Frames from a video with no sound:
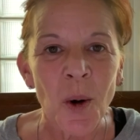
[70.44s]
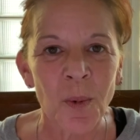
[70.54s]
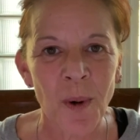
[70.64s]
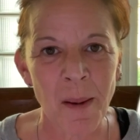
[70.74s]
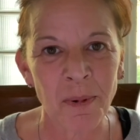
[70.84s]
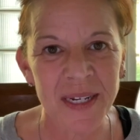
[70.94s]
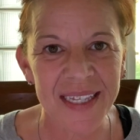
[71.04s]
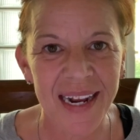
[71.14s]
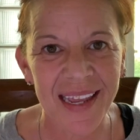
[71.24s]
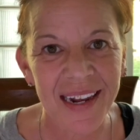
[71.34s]

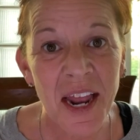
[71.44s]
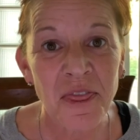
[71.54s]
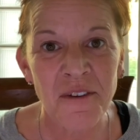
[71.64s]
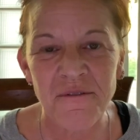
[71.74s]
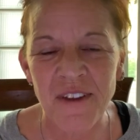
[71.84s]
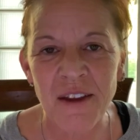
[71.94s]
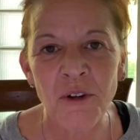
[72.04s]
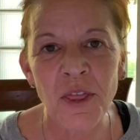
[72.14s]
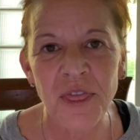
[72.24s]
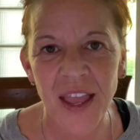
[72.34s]
representing the
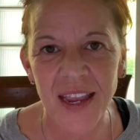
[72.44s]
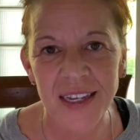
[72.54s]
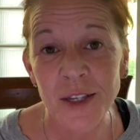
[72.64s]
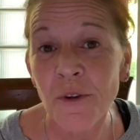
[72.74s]
favorite things